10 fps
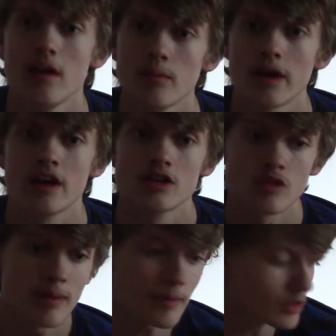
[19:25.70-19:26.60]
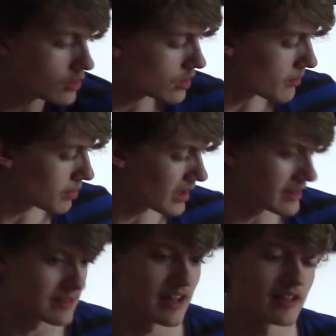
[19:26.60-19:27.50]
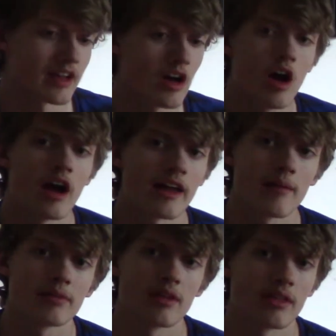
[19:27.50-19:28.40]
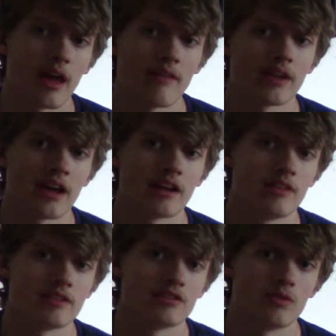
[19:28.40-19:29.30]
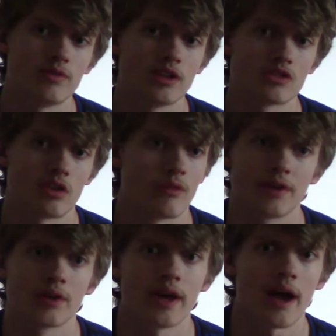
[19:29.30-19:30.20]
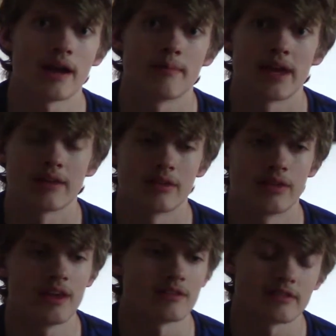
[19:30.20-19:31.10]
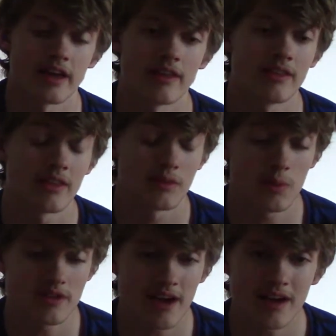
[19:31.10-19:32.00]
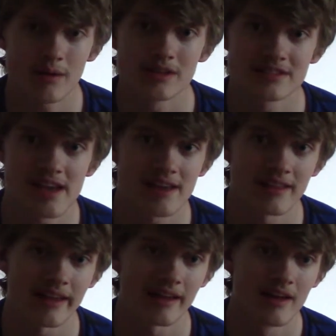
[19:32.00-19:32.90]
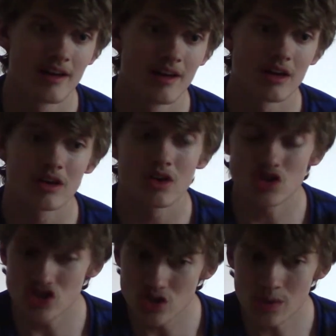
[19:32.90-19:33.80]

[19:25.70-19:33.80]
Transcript: right. So people do complain, saying, like, oh, I can't believe that they haven't added this new feature or figured out how to make this. Like, and to which I always say, like, could you